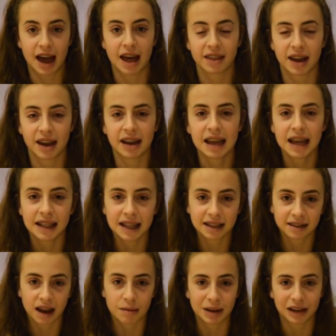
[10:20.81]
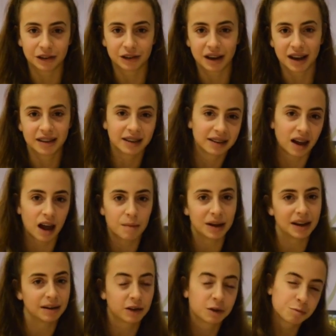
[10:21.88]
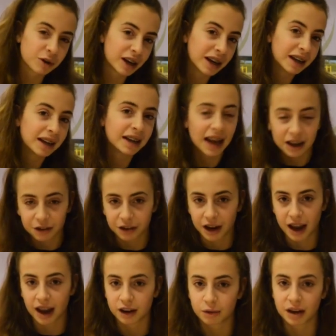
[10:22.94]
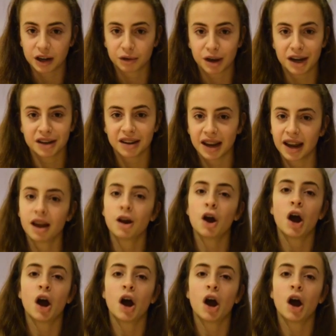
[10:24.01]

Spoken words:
and then this time next year, this time in spring next year 2020,